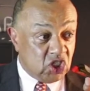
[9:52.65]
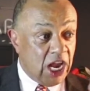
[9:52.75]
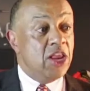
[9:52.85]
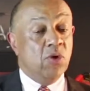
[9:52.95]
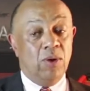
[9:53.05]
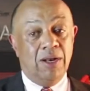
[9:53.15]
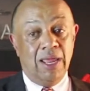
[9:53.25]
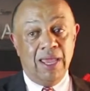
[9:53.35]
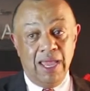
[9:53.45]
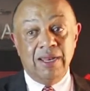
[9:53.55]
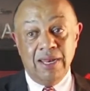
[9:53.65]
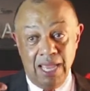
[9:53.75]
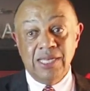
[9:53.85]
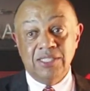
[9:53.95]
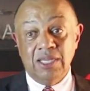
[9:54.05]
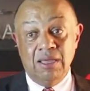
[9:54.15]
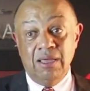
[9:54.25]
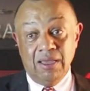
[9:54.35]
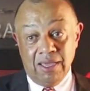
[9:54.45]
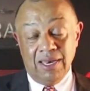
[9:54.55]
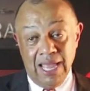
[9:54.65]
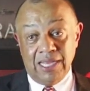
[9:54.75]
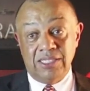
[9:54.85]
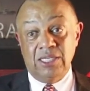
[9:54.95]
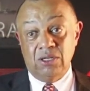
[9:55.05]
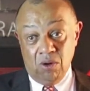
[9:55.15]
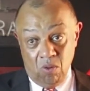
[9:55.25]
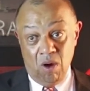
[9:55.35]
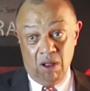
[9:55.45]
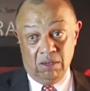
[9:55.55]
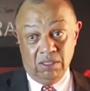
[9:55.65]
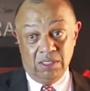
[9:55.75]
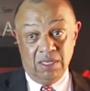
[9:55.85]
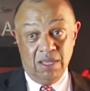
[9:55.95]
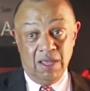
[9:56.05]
genuinely in an interconnected world.